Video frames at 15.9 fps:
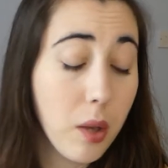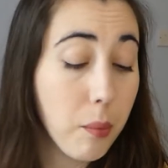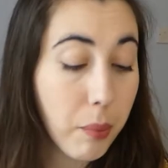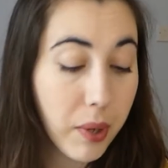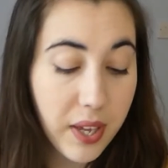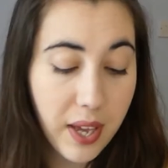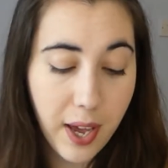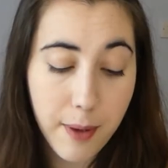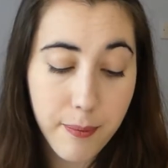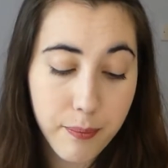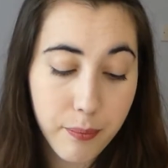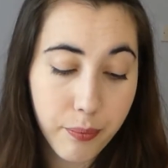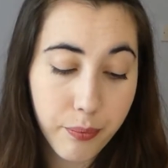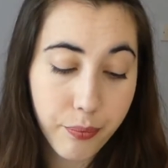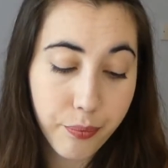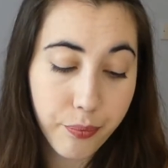But yeah,
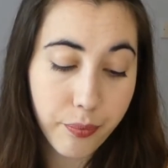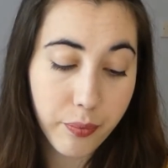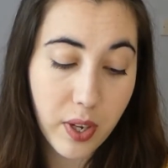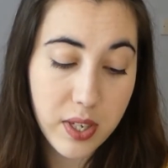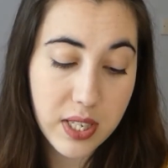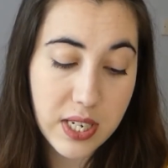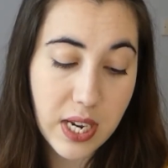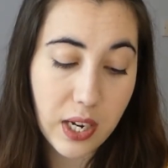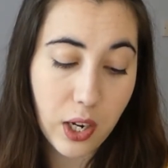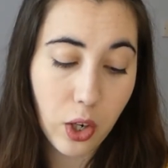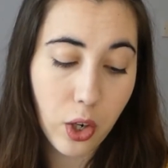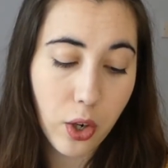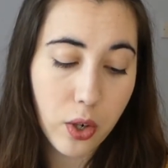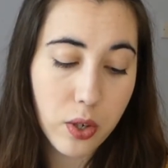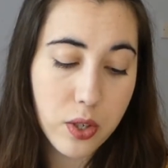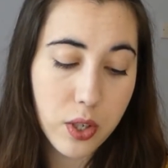let's take a
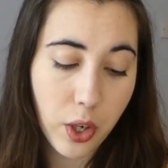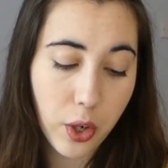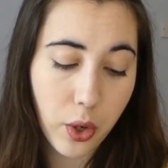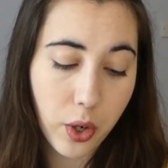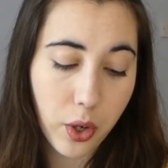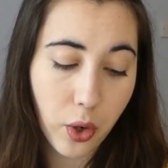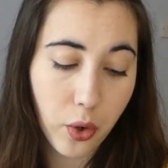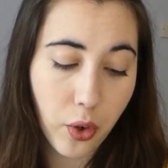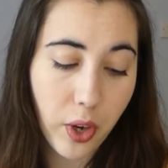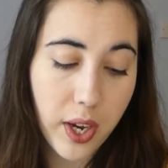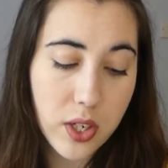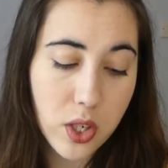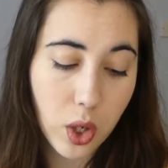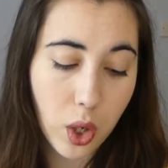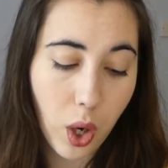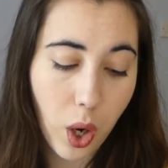look. So you can
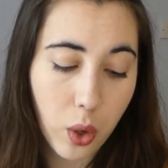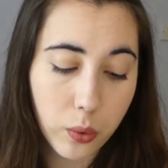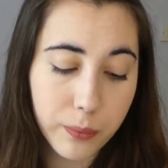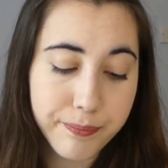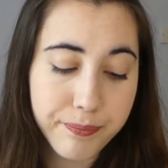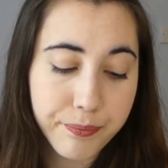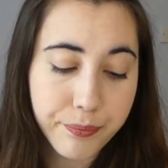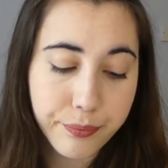create a goal.